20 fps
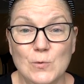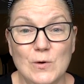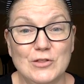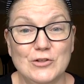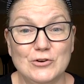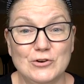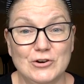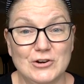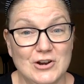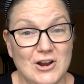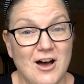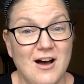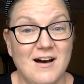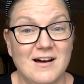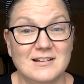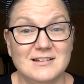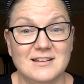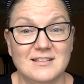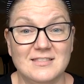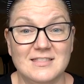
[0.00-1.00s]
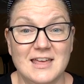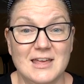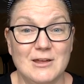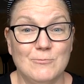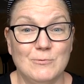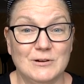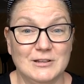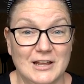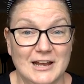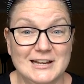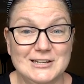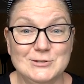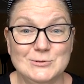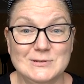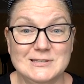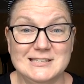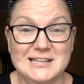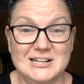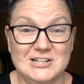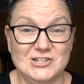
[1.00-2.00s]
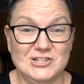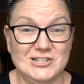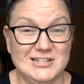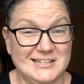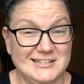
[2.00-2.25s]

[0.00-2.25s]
whether or not they would like to attend